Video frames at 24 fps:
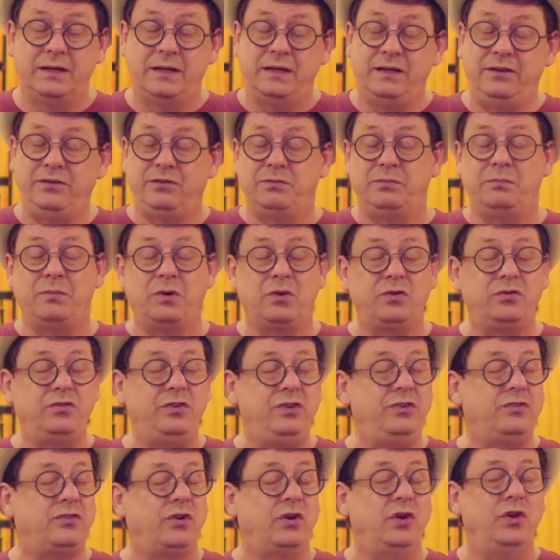His
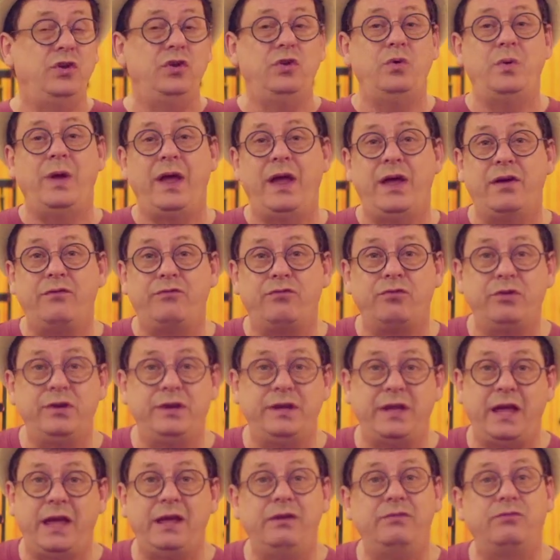mercies are new every
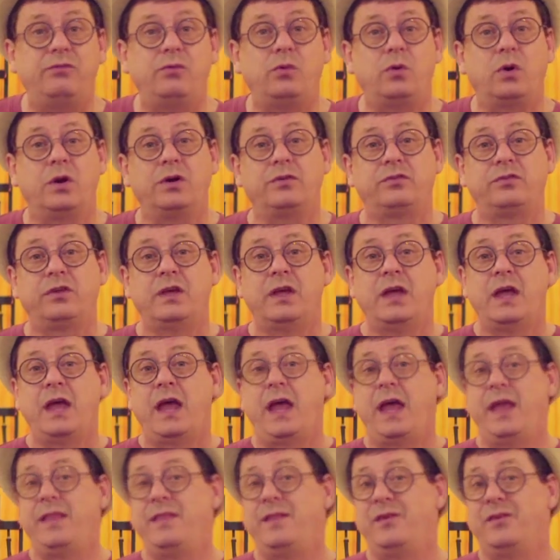day for us,
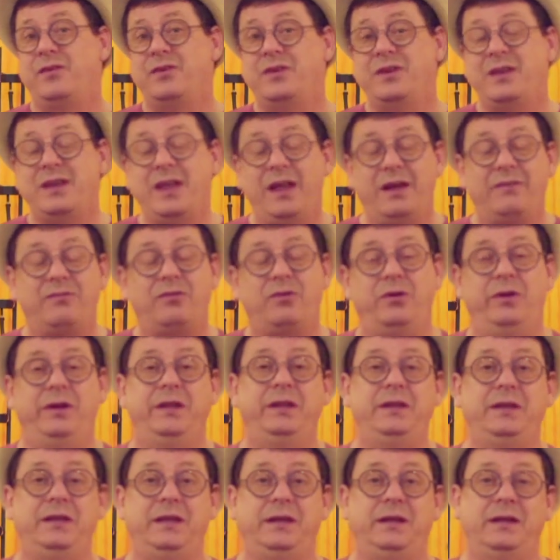and they're never
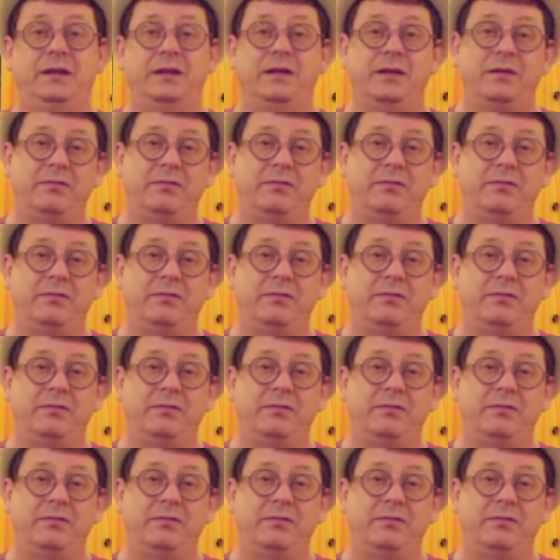ending.